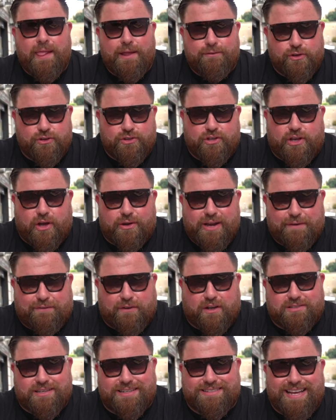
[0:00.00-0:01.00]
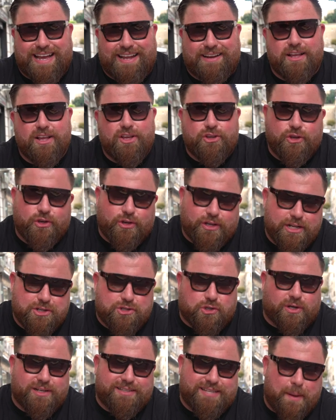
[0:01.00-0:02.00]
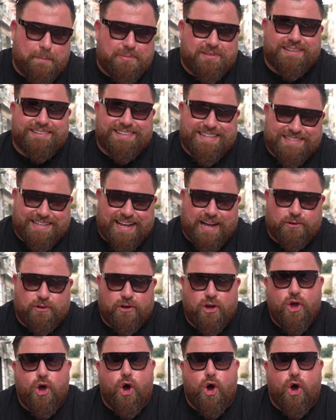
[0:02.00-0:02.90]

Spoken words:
Use the code FRC10. You can enjoy a 10% discount